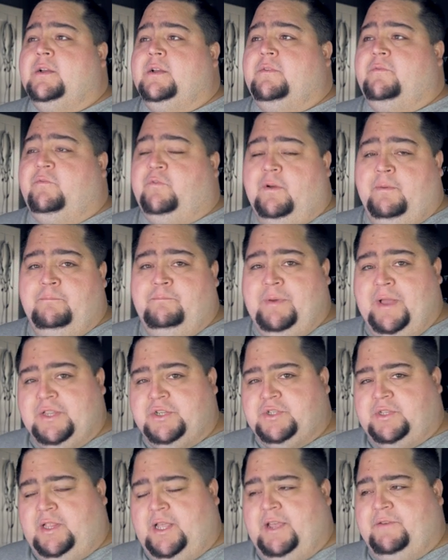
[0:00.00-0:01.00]
from
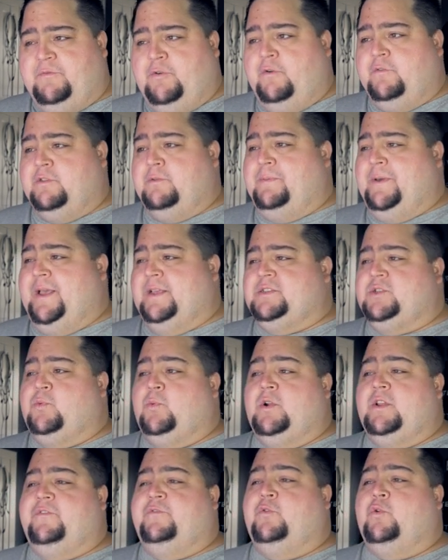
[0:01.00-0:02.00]
BenchLife over the past
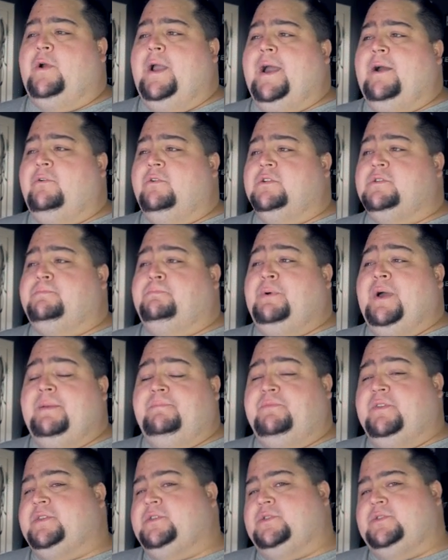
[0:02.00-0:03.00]
24 hours.
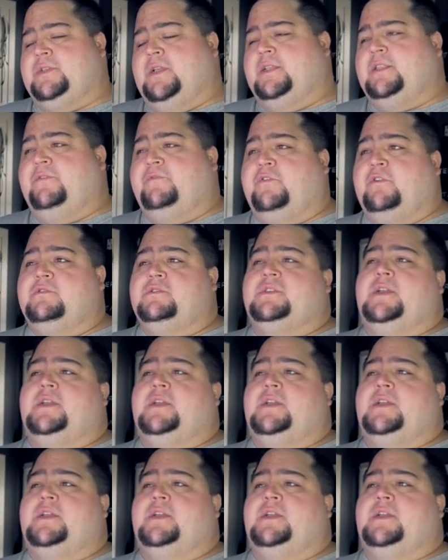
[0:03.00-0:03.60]
But this is not the first